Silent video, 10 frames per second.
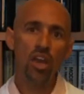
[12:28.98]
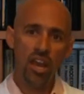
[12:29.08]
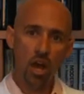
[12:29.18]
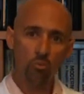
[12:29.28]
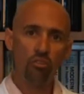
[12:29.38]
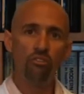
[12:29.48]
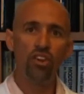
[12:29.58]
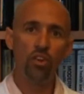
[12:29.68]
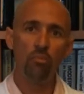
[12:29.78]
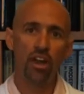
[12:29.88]
we can help you
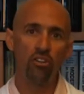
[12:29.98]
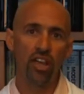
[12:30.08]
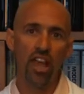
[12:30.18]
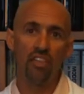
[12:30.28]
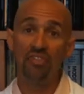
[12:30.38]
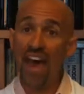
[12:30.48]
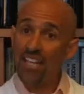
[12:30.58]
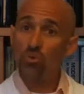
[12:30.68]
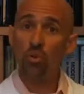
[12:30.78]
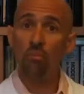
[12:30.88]
feel better again.
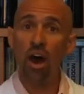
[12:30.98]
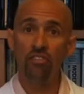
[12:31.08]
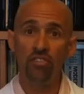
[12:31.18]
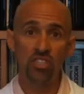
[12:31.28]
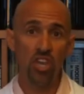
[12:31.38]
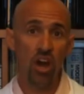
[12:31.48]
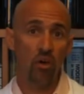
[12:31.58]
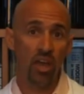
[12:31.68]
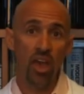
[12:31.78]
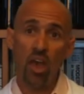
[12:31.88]
That's where MonaVie's
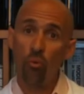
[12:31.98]
going.